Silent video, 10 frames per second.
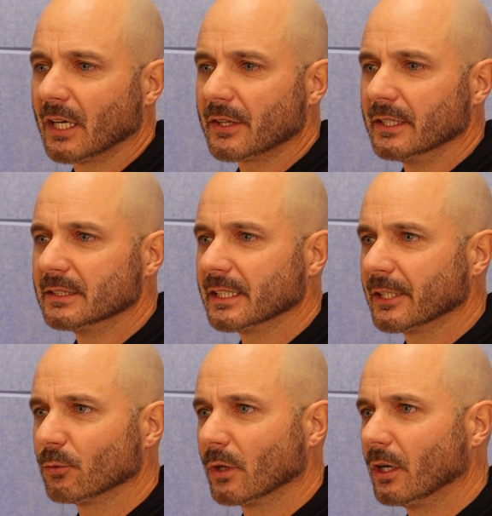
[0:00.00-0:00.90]
authentic
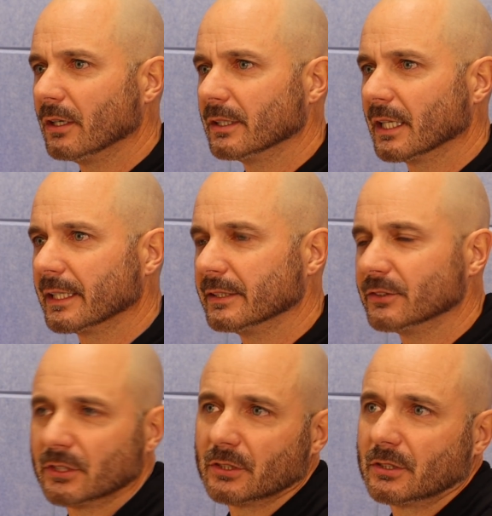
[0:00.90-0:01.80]
and raw, and like it's
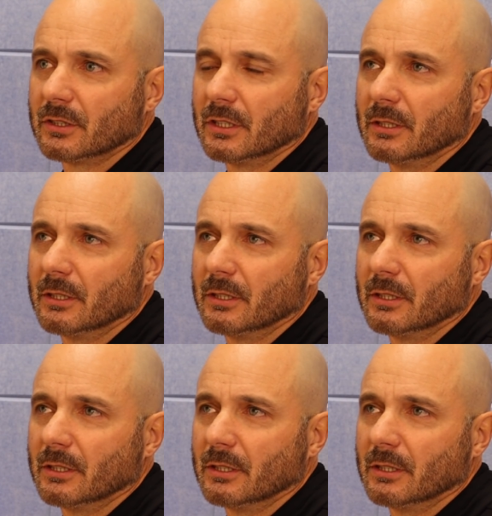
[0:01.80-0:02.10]
just